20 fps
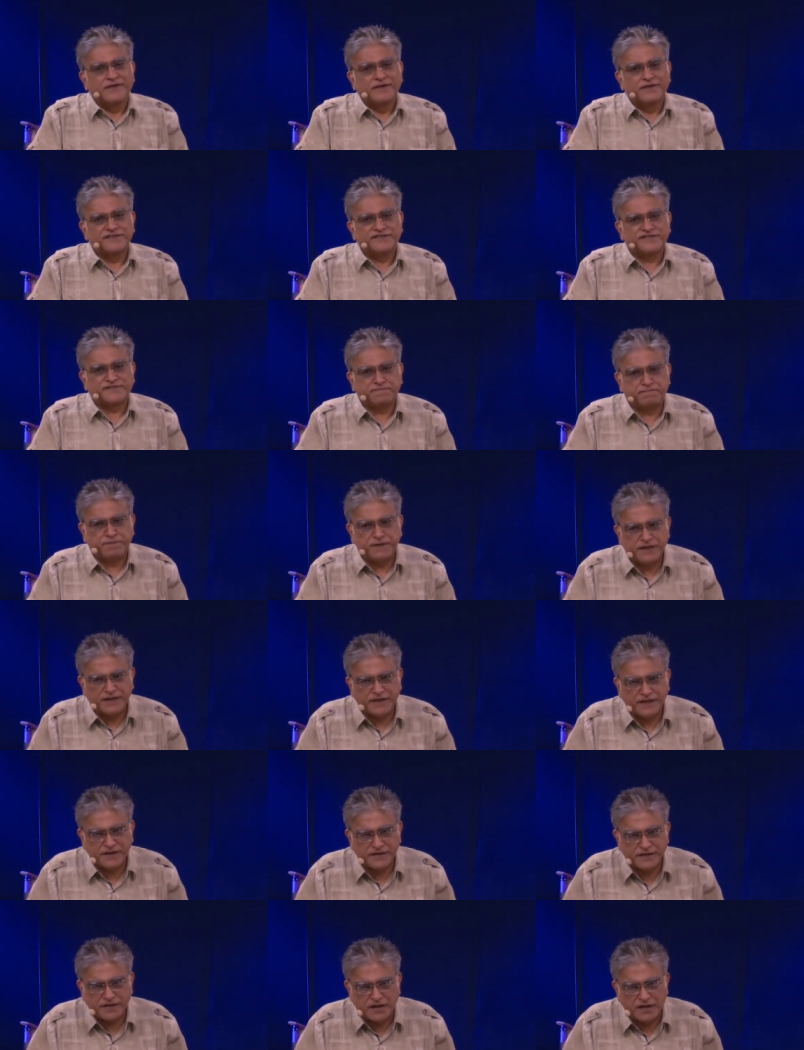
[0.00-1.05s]
Speak
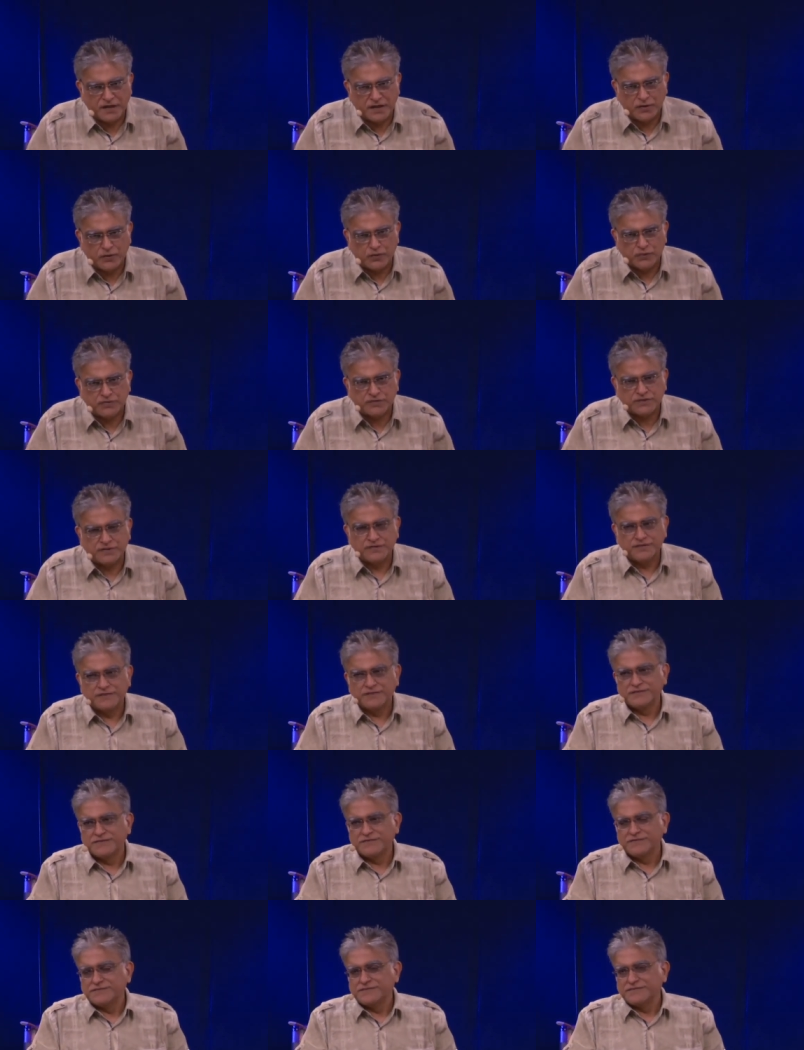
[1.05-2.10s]
it out.
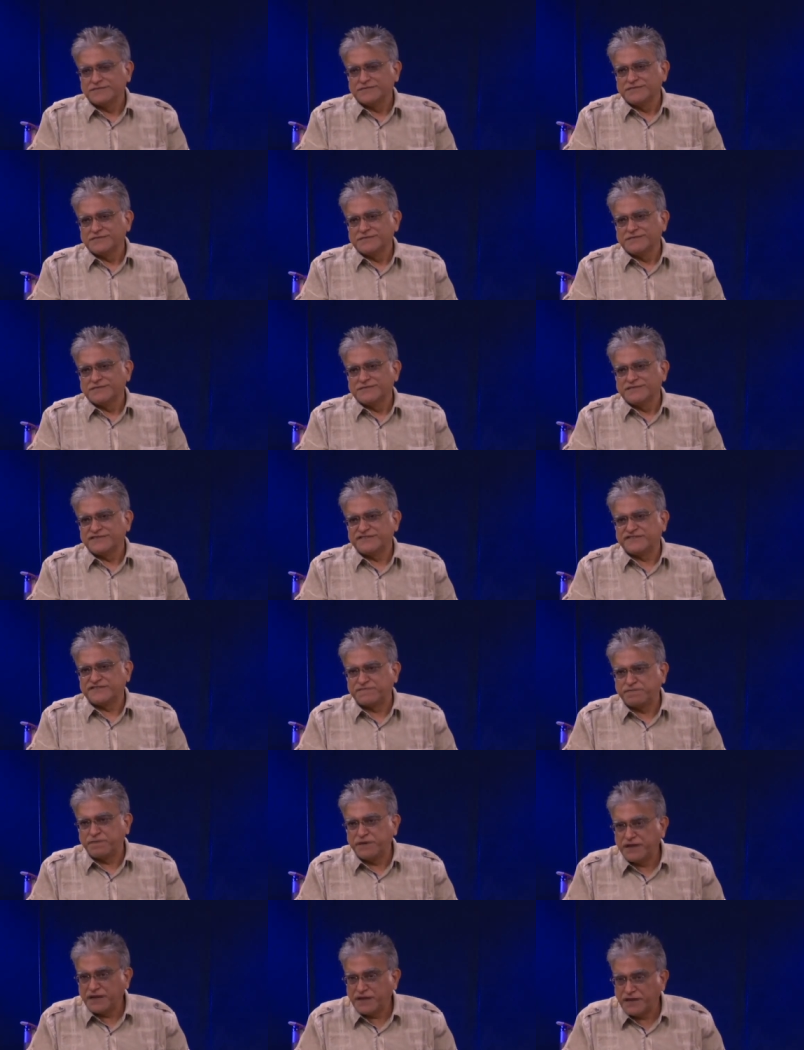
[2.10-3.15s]

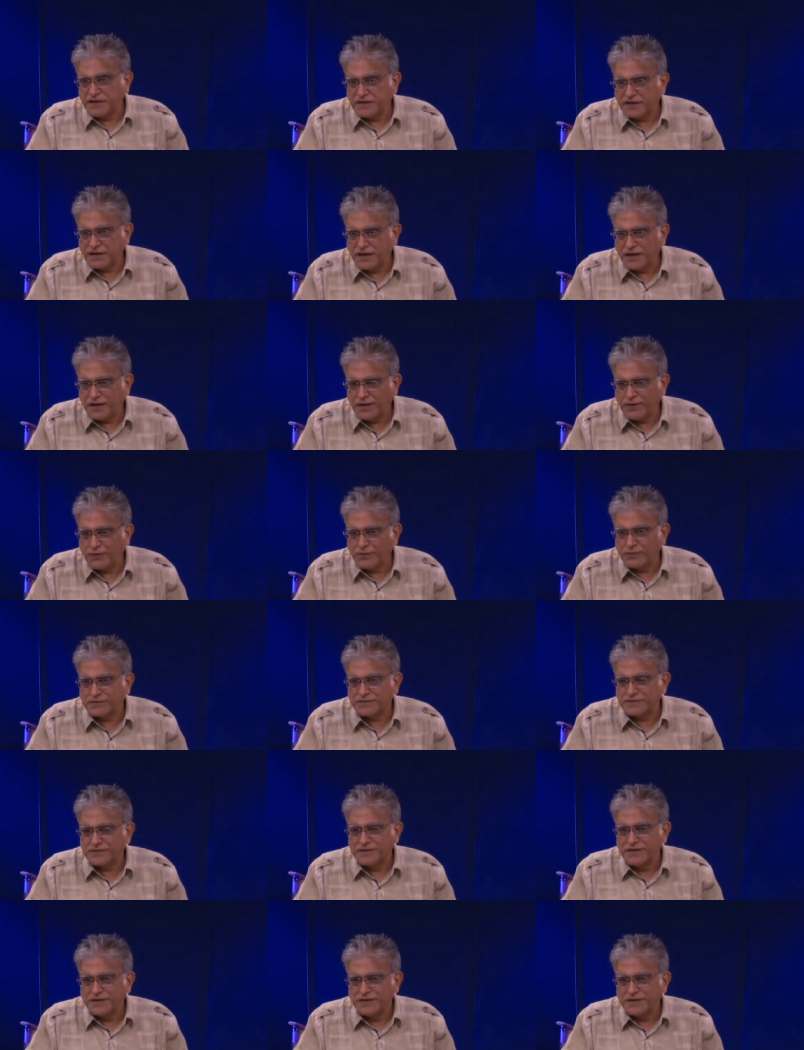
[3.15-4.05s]
Speak it out.